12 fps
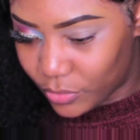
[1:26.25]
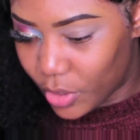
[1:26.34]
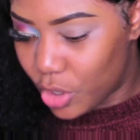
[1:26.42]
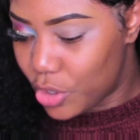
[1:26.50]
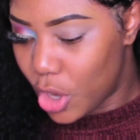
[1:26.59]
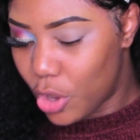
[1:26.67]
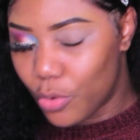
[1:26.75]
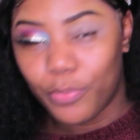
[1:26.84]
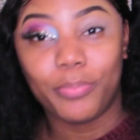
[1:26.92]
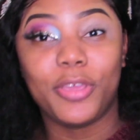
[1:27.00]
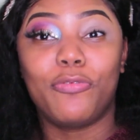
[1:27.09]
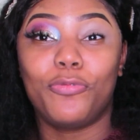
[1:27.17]
oh no,
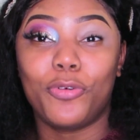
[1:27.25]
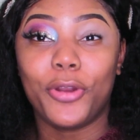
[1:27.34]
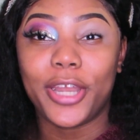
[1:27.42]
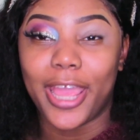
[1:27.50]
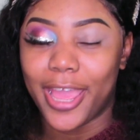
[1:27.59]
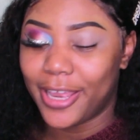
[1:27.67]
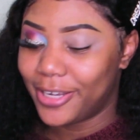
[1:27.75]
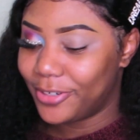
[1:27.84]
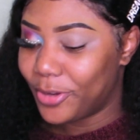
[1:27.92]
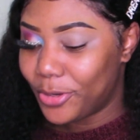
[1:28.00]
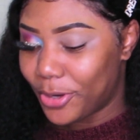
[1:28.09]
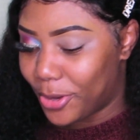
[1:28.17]
before that,
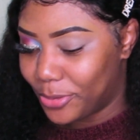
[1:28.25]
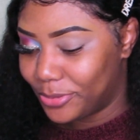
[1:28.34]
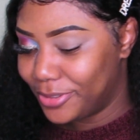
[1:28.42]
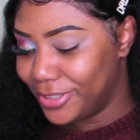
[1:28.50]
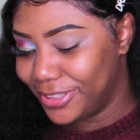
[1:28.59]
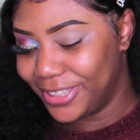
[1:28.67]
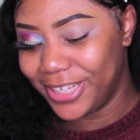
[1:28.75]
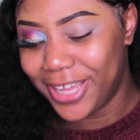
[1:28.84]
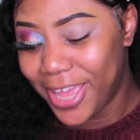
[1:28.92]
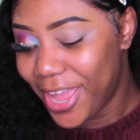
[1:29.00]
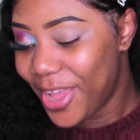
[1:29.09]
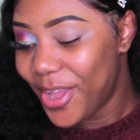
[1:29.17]
hold on.
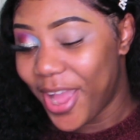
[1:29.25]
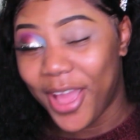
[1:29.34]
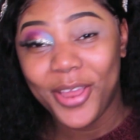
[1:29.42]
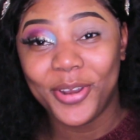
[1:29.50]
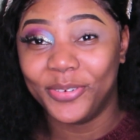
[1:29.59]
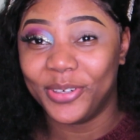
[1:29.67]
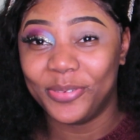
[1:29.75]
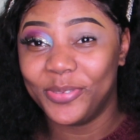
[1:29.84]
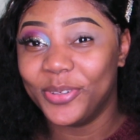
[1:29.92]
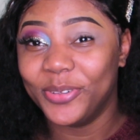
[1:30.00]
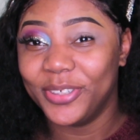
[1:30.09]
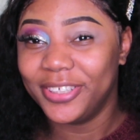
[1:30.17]
I don't know what I'm
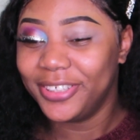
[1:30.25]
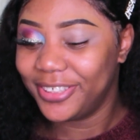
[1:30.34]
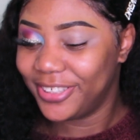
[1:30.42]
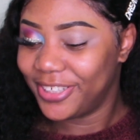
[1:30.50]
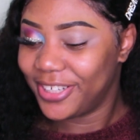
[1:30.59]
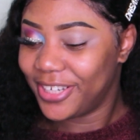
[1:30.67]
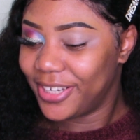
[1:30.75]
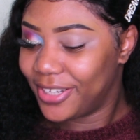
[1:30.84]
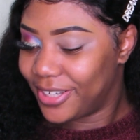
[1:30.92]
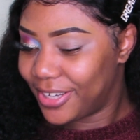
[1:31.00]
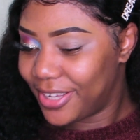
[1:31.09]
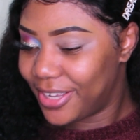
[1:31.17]
doing.
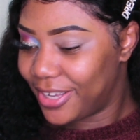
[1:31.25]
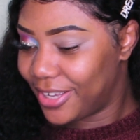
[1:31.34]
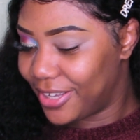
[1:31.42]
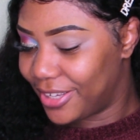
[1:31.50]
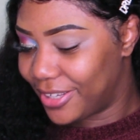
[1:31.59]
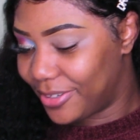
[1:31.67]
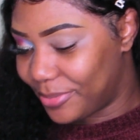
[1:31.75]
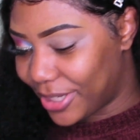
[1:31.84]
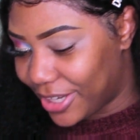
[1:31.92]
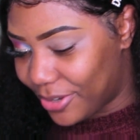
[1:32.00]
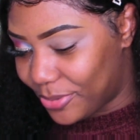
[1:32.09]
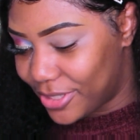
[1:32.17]
Oh
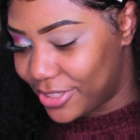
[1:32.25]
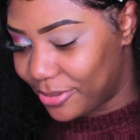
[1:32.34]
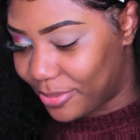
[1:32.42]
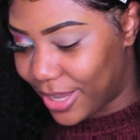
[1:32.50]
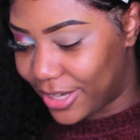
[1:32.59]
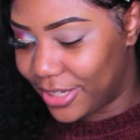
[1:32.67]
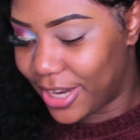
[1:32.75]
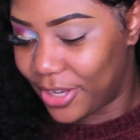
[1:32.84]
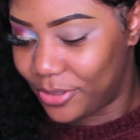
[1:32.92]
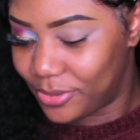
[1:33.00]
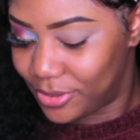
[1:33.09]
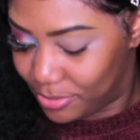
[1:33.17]
my god, what's the palette I
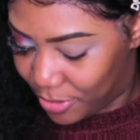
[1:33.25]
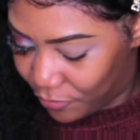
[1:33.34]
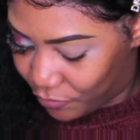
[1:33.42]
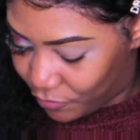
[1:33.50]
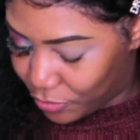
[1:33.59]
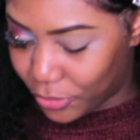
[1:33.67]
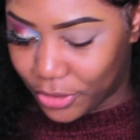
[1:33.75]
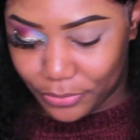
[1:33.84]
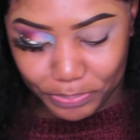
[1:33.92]
used before?